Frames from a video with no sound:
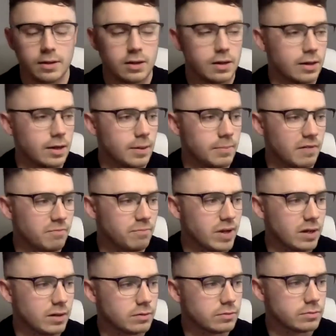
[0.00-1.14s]
I've
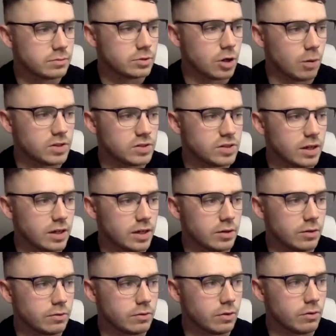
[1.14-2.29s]
been commentating
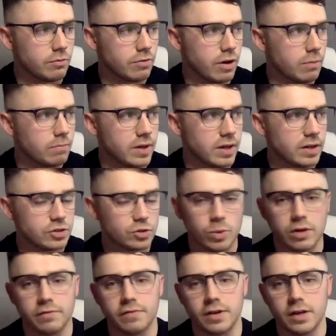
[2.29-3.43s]
over it on my Twitter
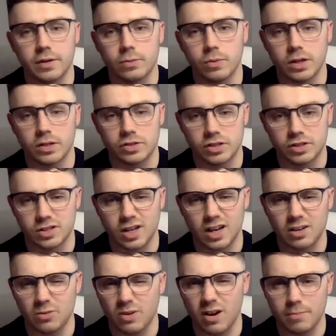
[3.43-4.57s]
feed, which is kind of
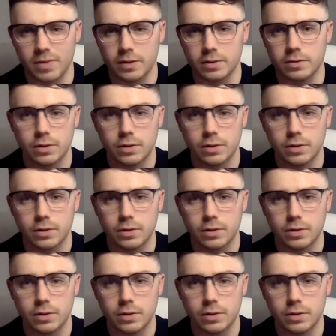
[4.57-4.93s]
where I've been